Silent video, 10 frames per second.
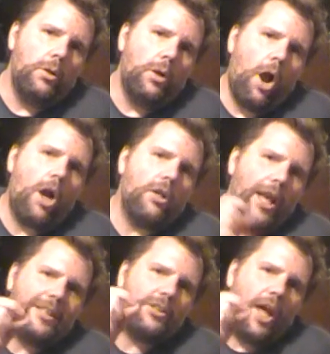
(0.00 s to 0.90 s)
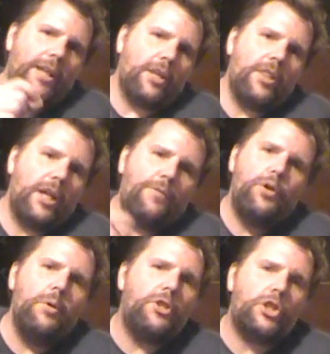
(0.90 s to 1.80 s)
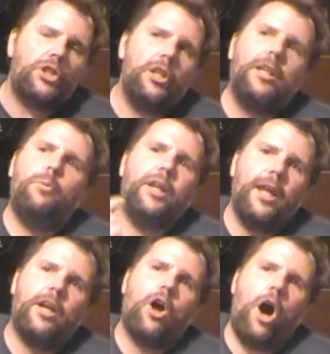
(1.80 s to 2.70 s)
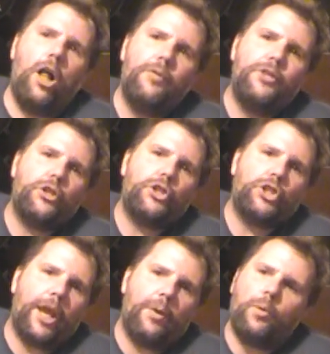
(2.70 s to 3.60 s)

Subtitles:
are less likely than if you had just liquidated all of your shit,